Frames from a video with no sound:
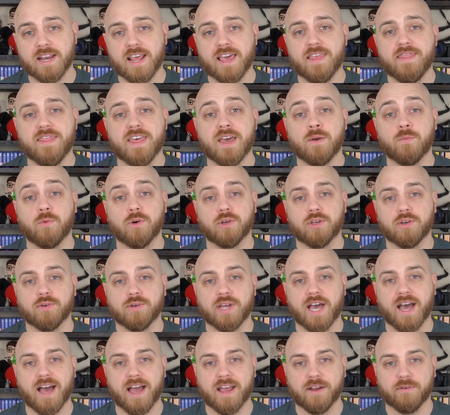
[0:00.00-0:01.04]
and then we'll go to
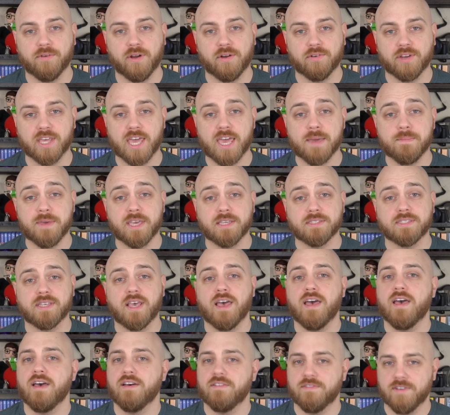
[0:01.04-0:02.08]
High Ground Gaming's
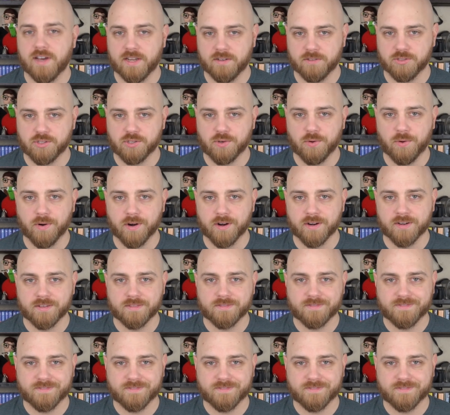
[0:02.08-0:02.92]
final score.